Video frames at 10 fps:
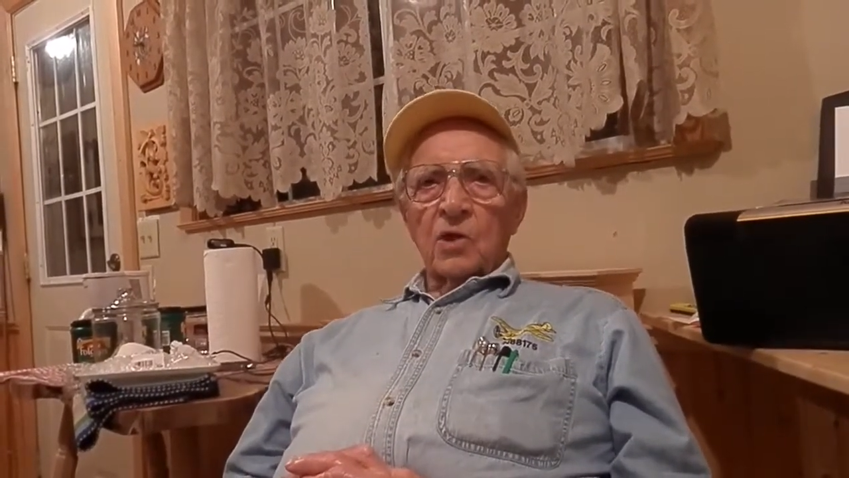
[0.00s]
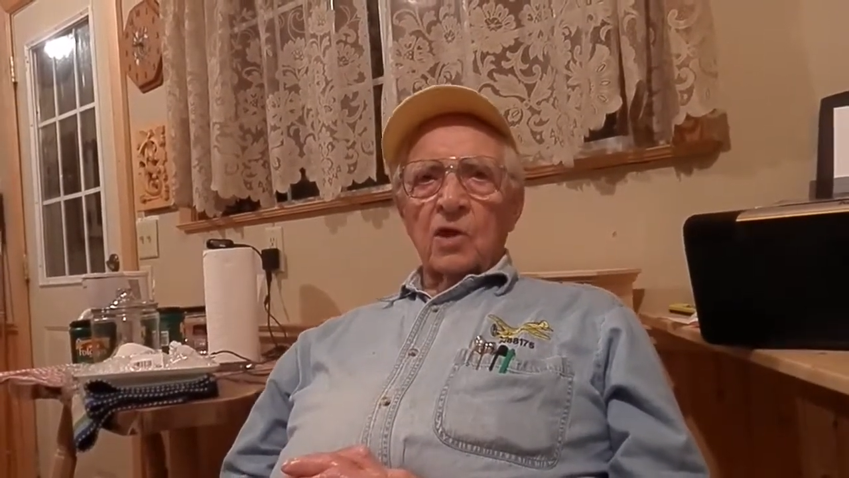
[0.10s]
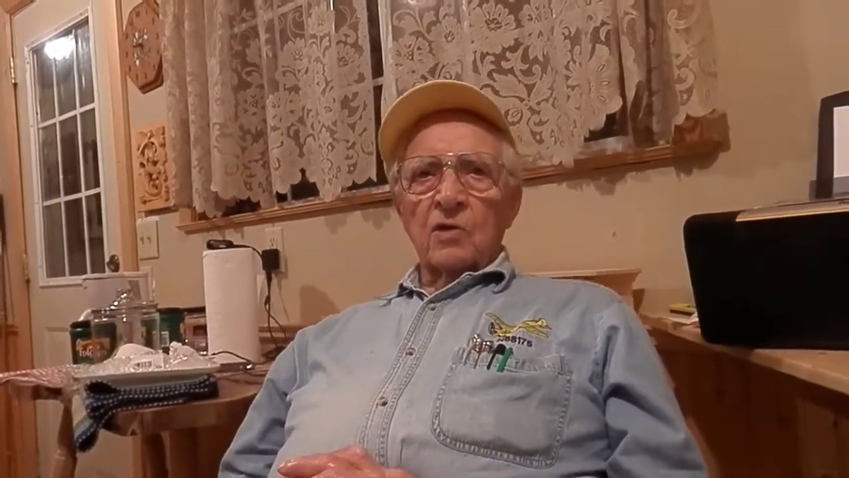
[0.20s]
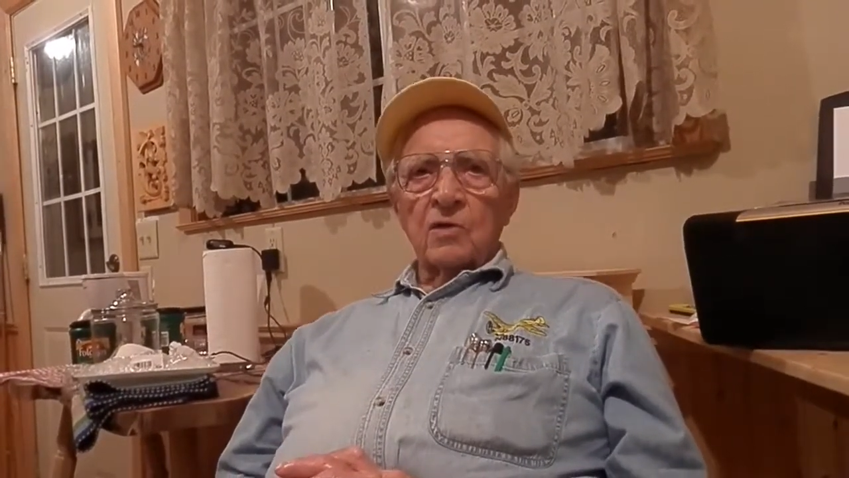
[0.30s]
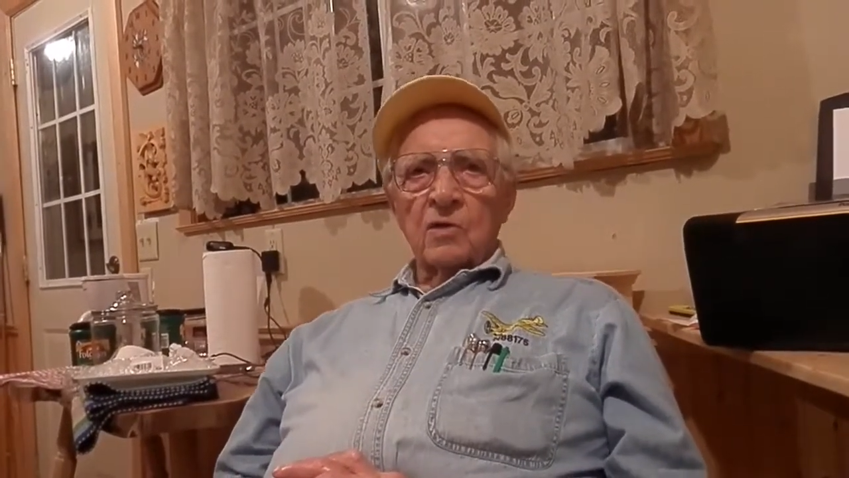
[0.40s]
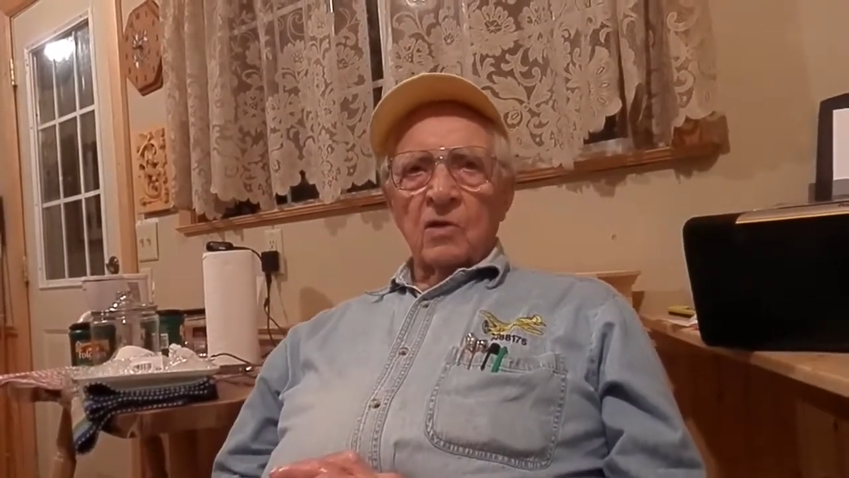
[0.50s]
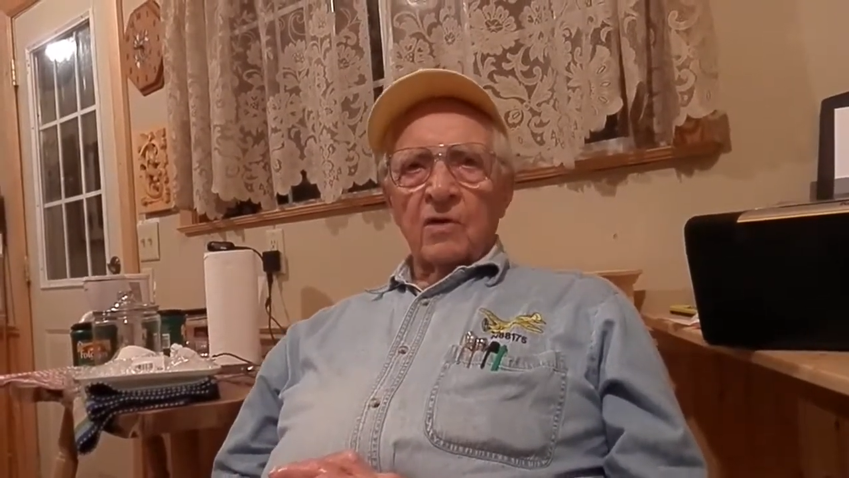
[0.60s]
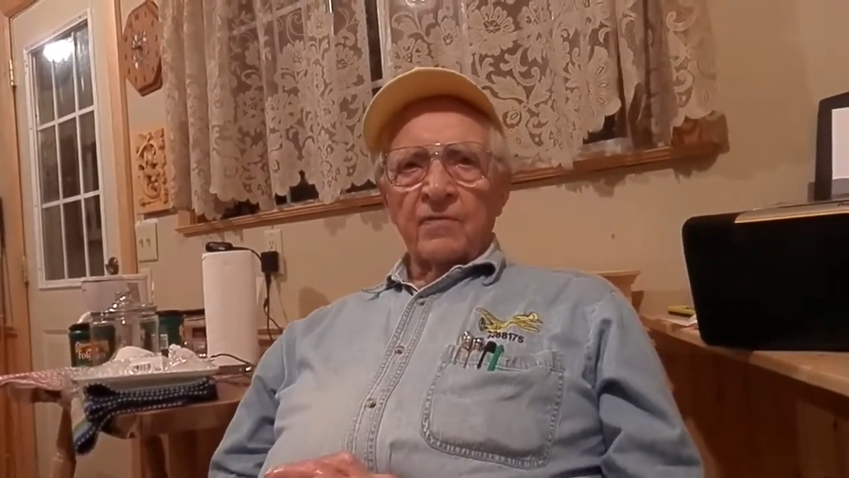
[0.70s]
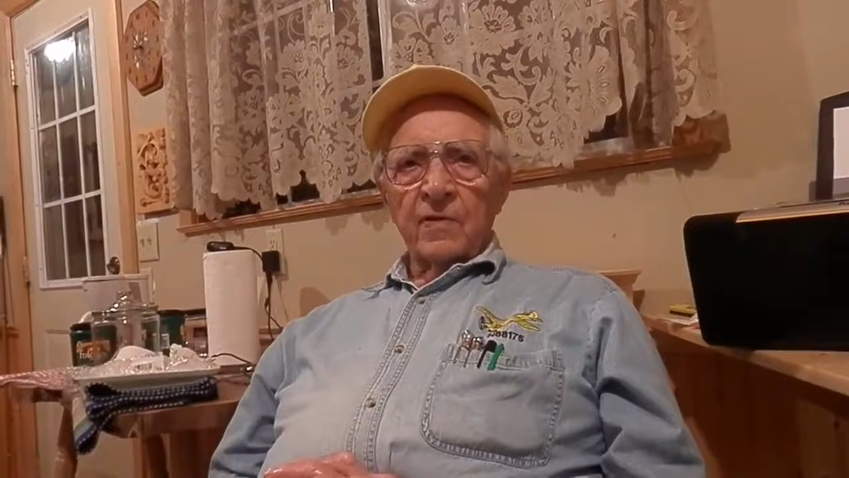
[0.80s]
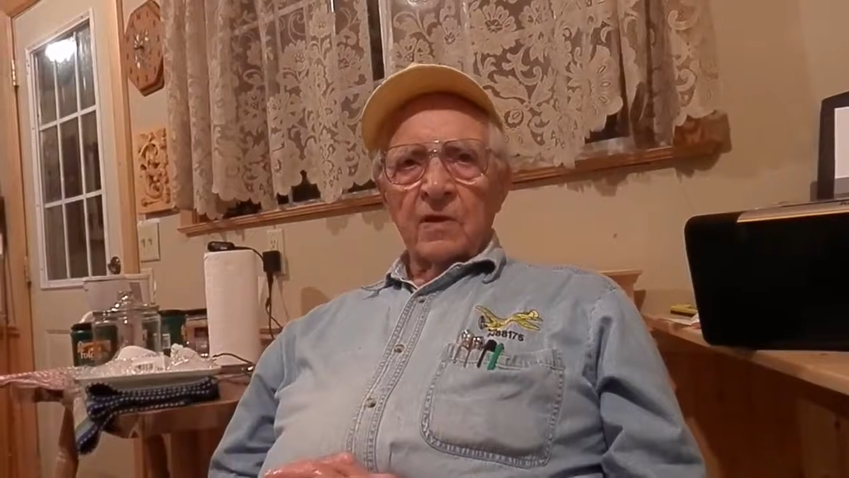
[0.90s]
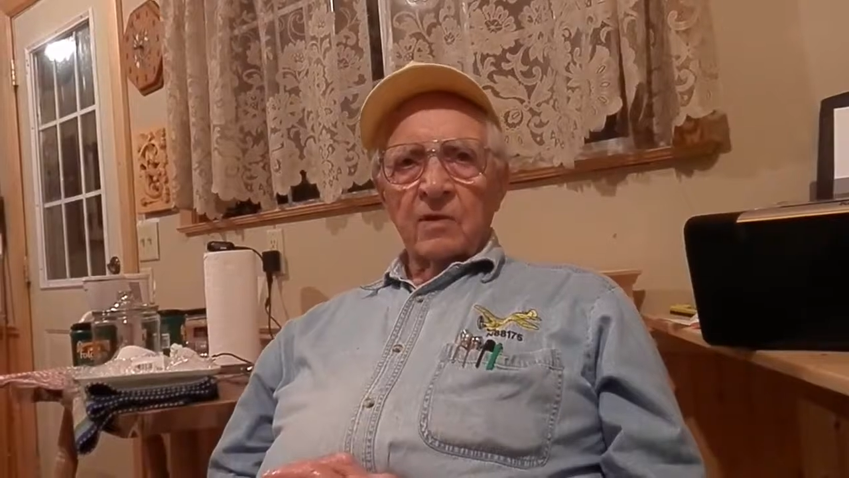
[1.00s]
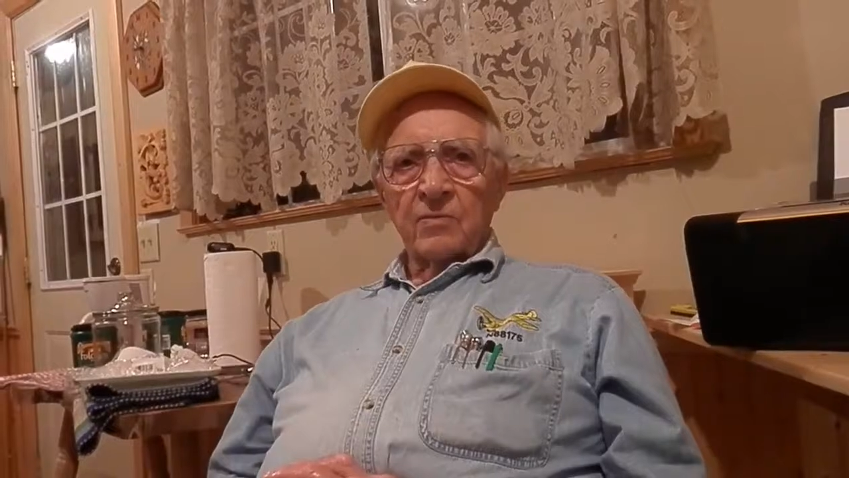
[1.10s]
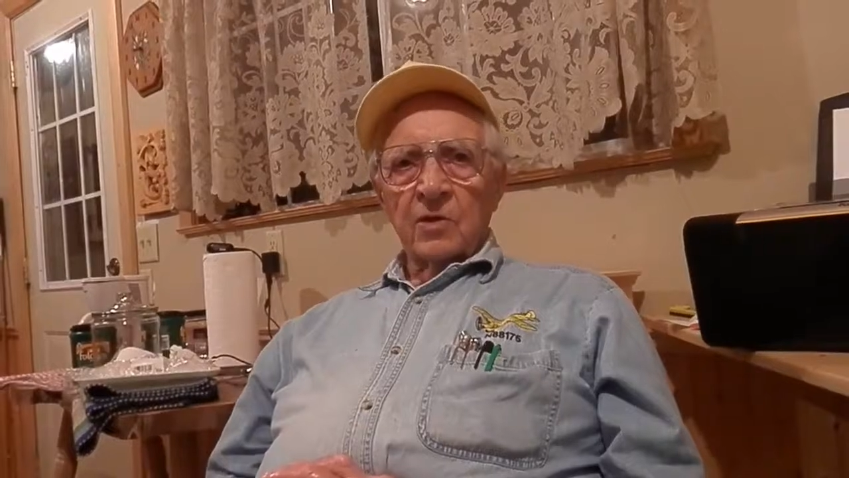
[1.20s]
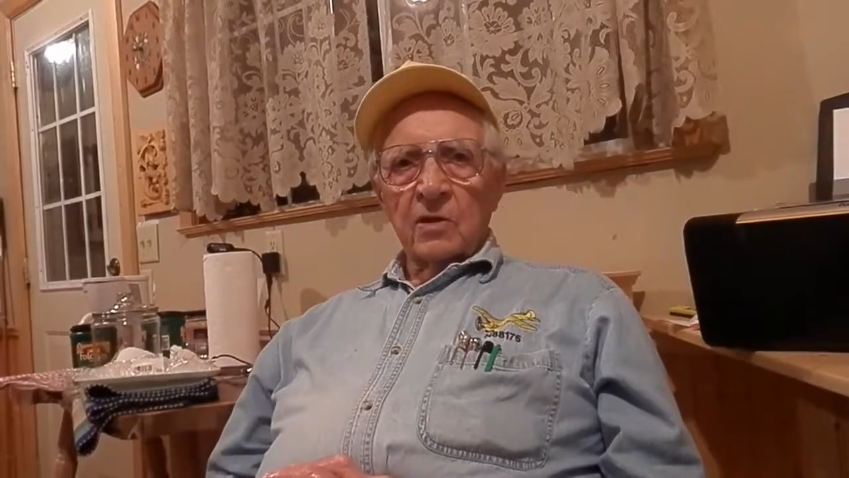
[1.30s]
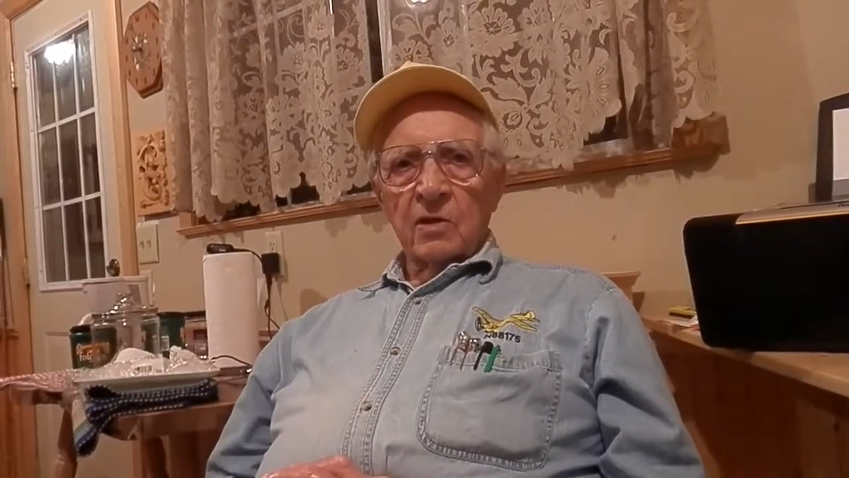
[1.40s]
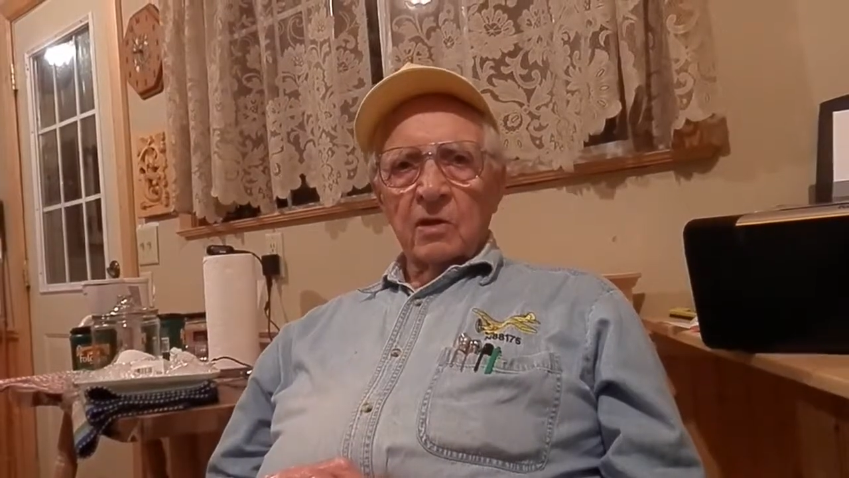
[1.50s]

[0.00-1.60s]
tires off and put